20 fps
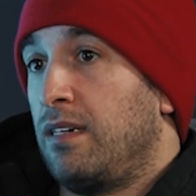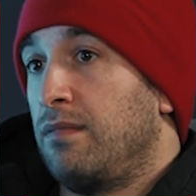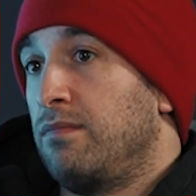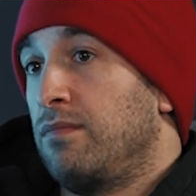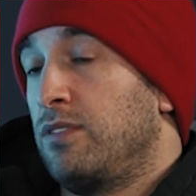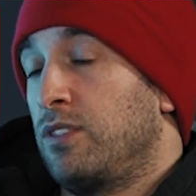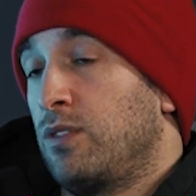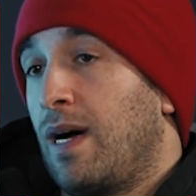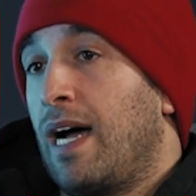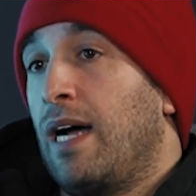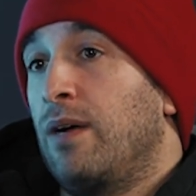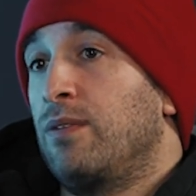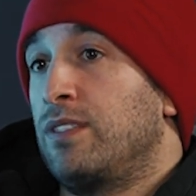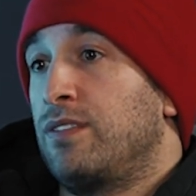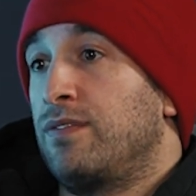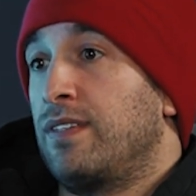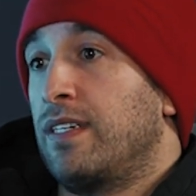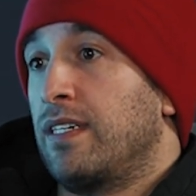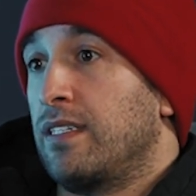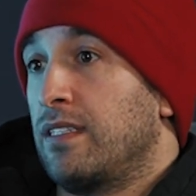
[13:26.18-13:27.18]
So I was
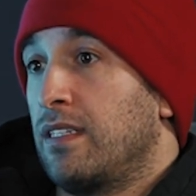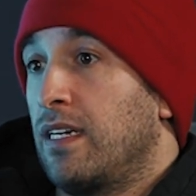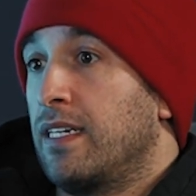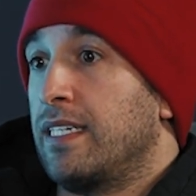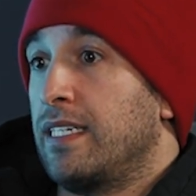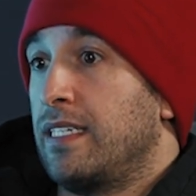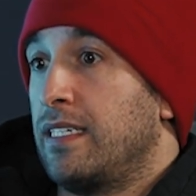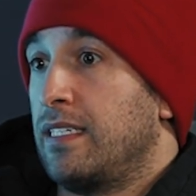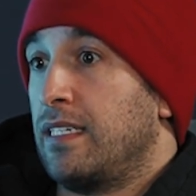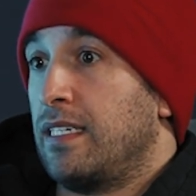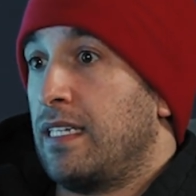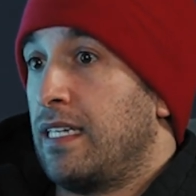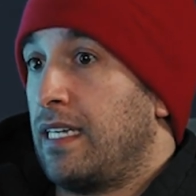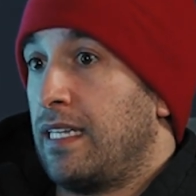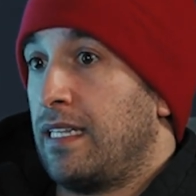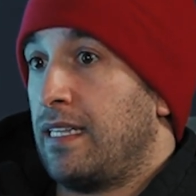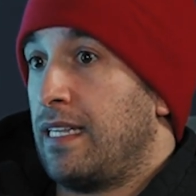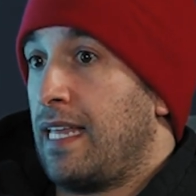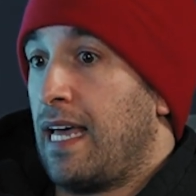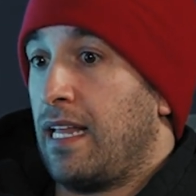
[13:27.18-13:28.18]
very lucky
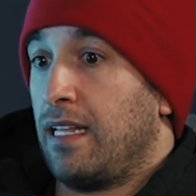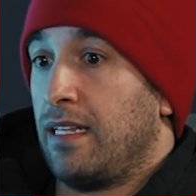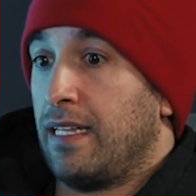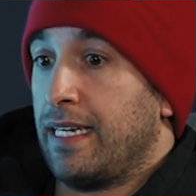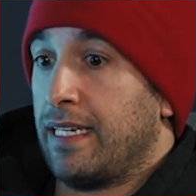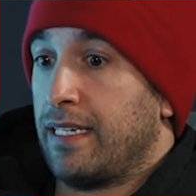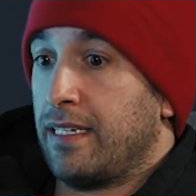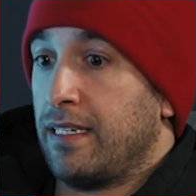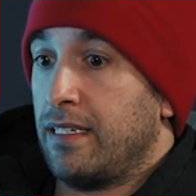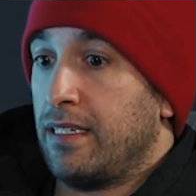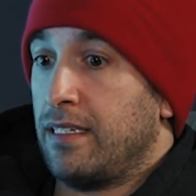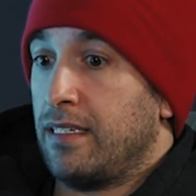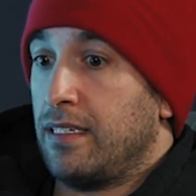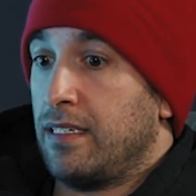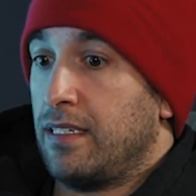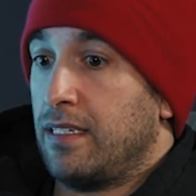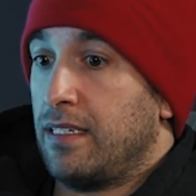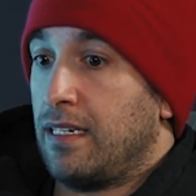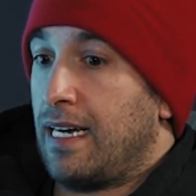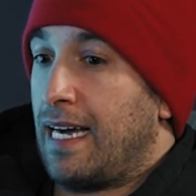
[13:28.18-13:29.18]
in that, like,
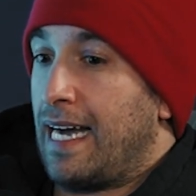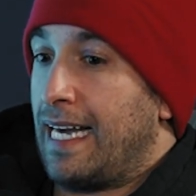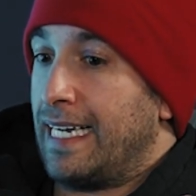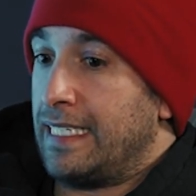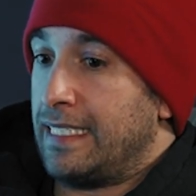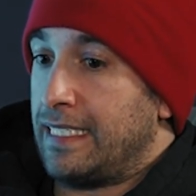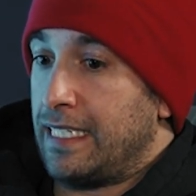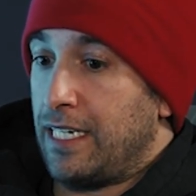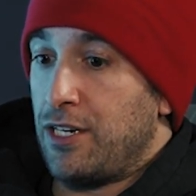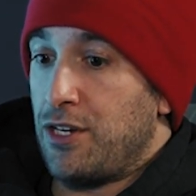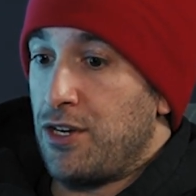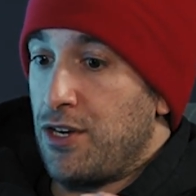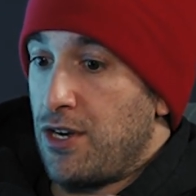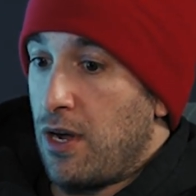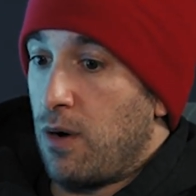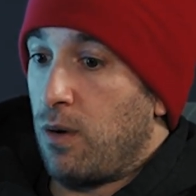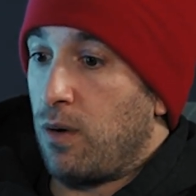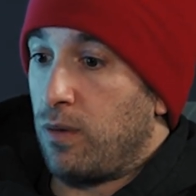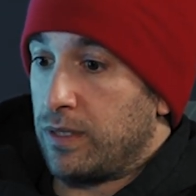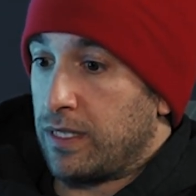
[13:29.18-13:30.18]
I didn't
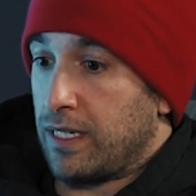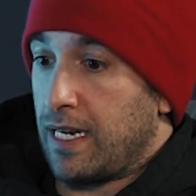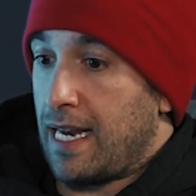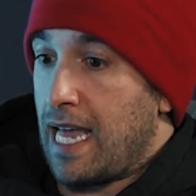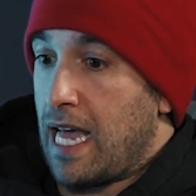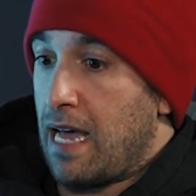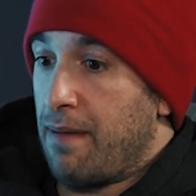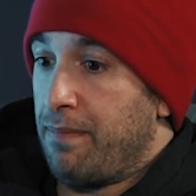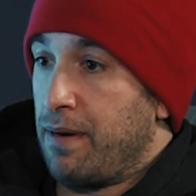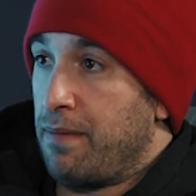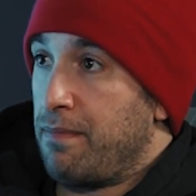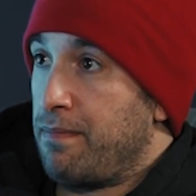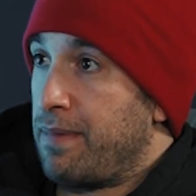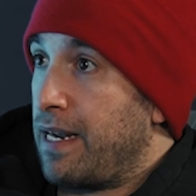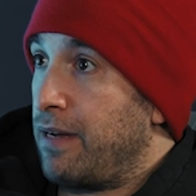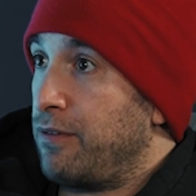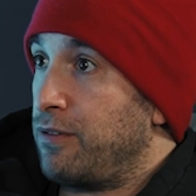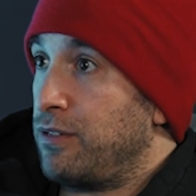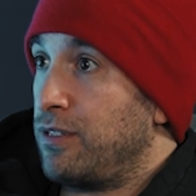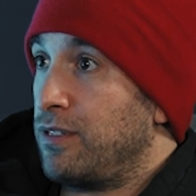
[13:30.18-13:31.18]
know what was going to happen, but
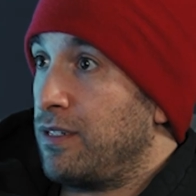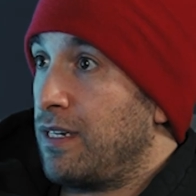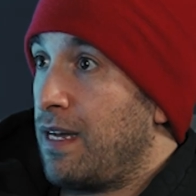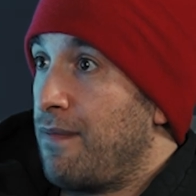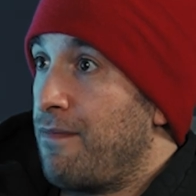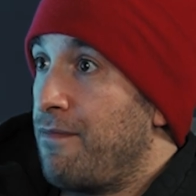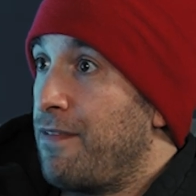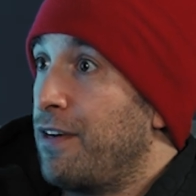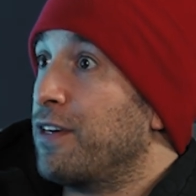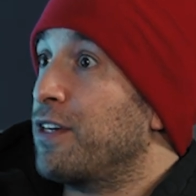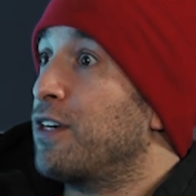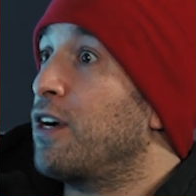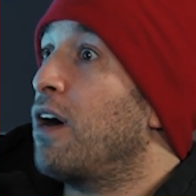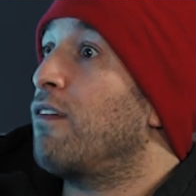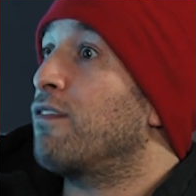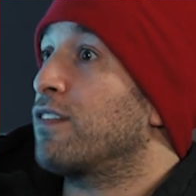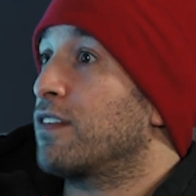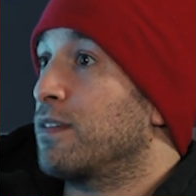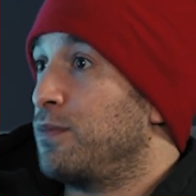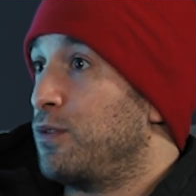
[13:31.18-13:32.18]
I'm very
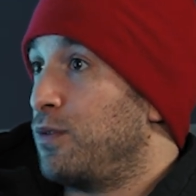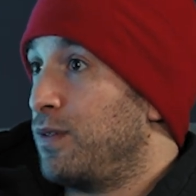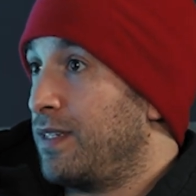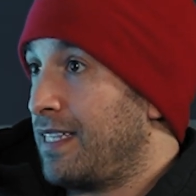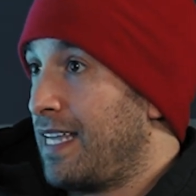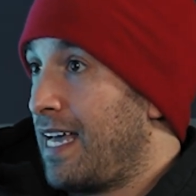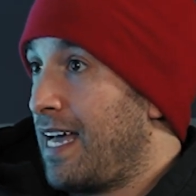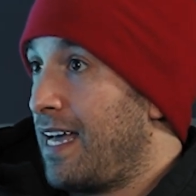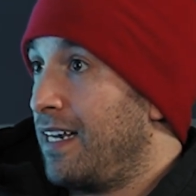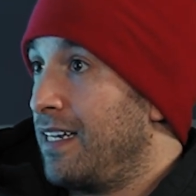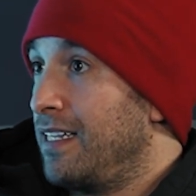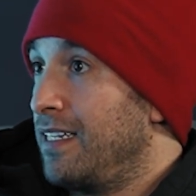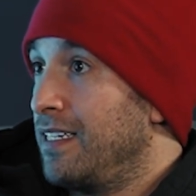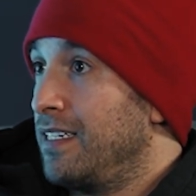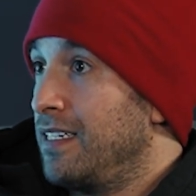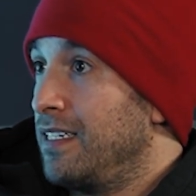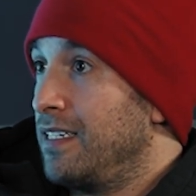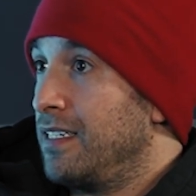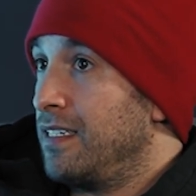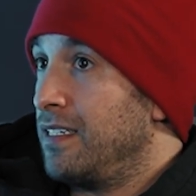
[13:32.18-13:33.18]
comfortable with that.
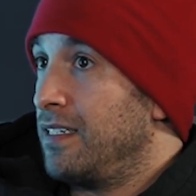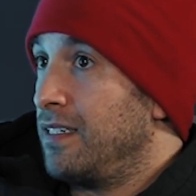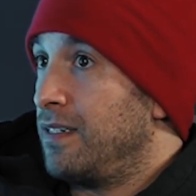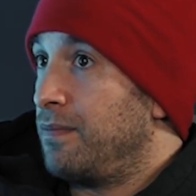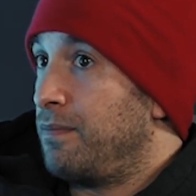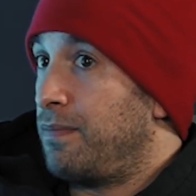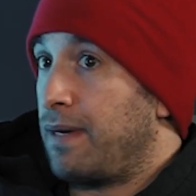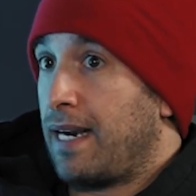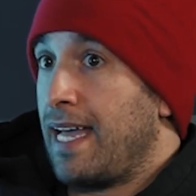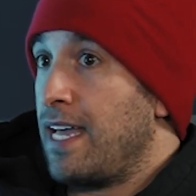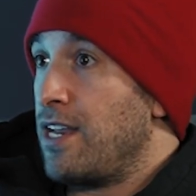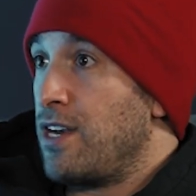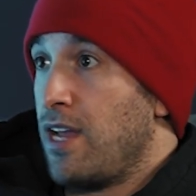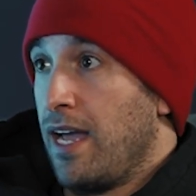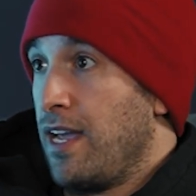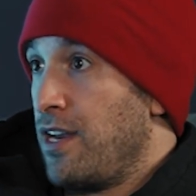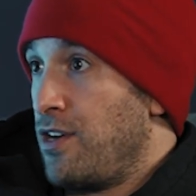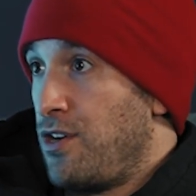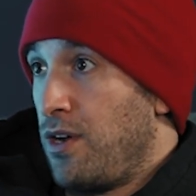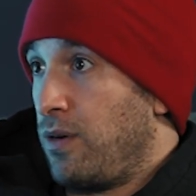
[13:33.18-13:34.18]
But I
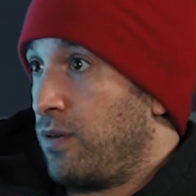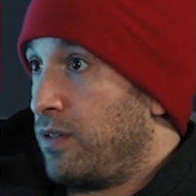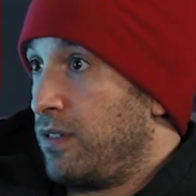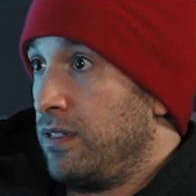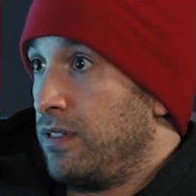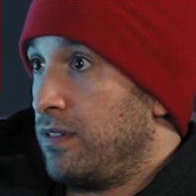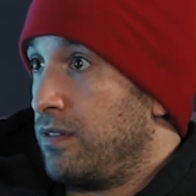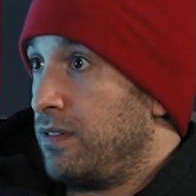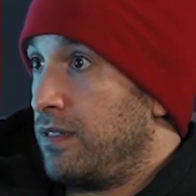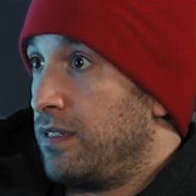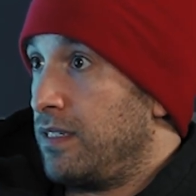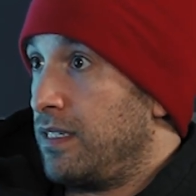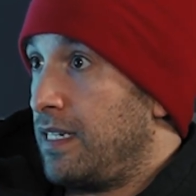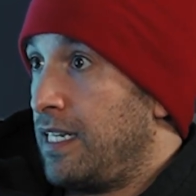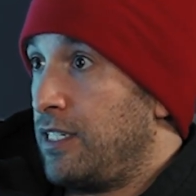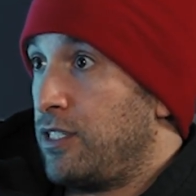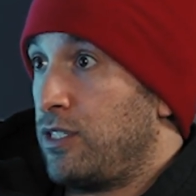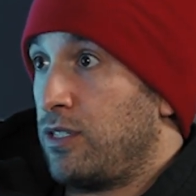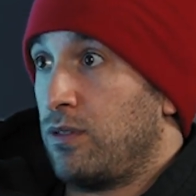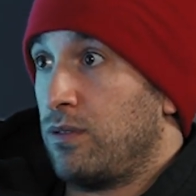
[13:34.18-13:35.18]
had no clue.
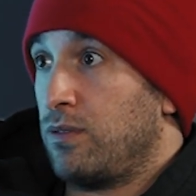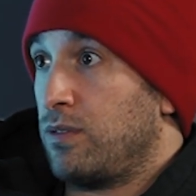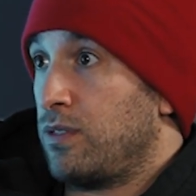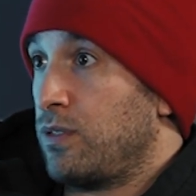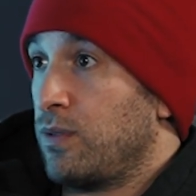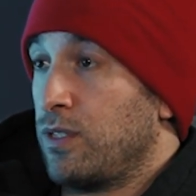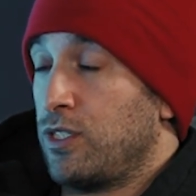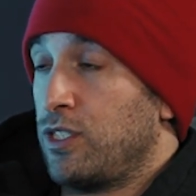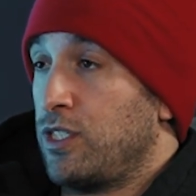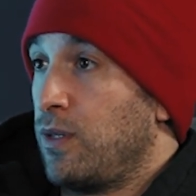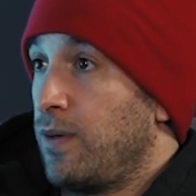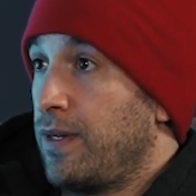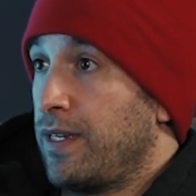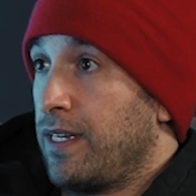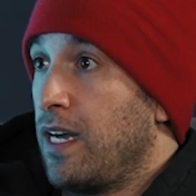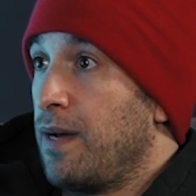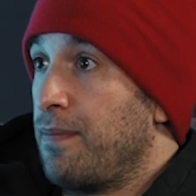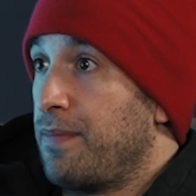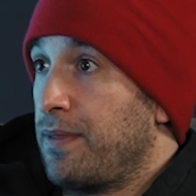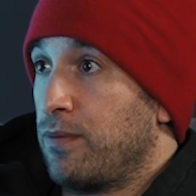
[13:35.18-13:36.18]
And so sort of showing
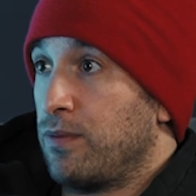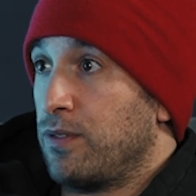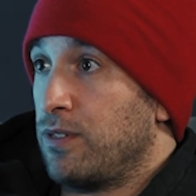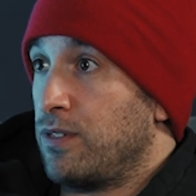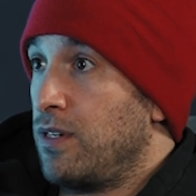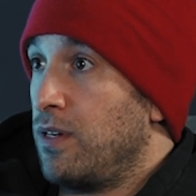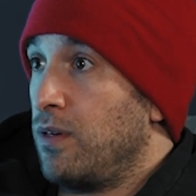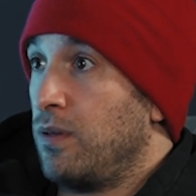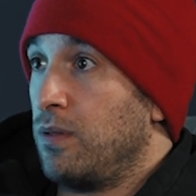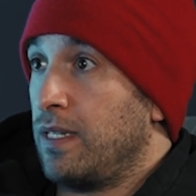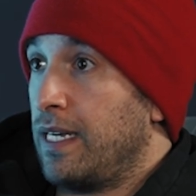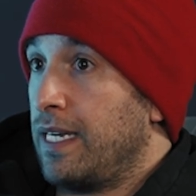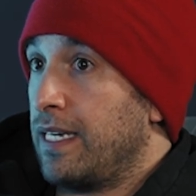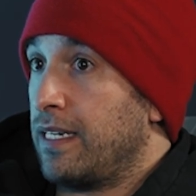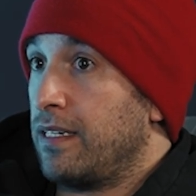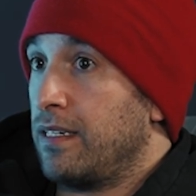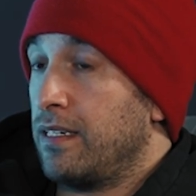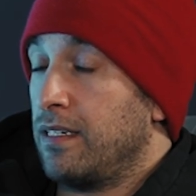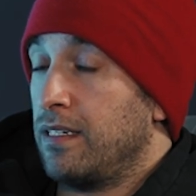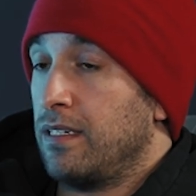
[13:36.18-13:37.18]
up, there was no like,